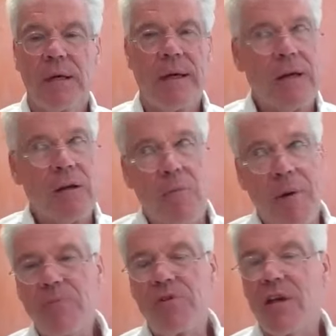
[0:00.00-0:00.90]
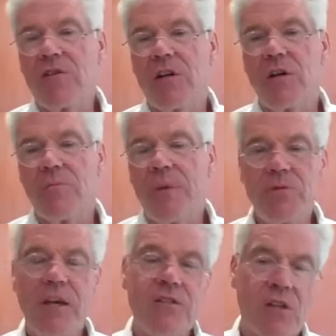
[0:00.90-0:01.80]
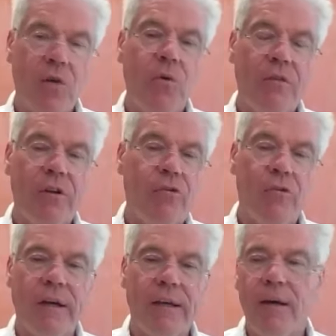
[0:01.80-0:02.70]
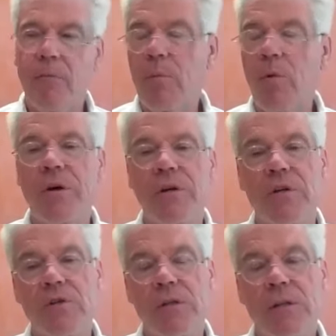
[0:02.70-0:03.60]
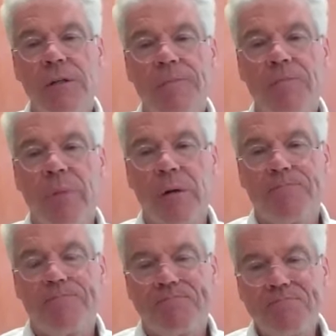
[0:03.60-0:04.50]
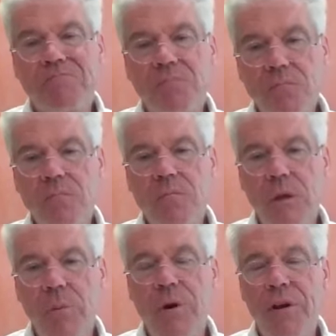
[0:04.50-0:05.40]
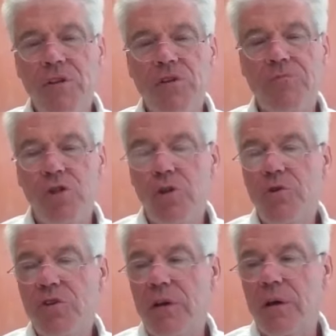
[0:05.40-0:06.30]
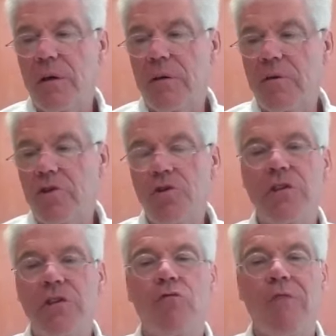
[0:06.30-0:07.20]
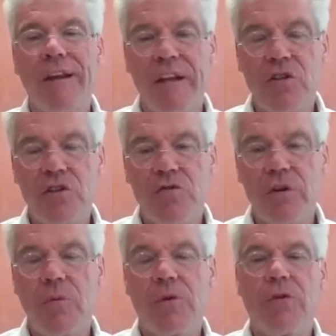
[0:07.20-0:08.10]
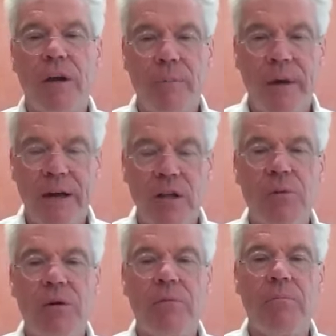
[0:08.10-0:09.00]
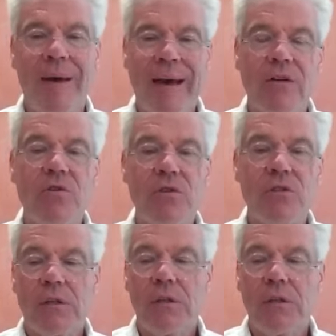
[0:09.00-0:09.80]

and i know pepsi has an pepsi has an equivalent drink i can't remember what it is but the point is choosing choosing the right industry with the right management matters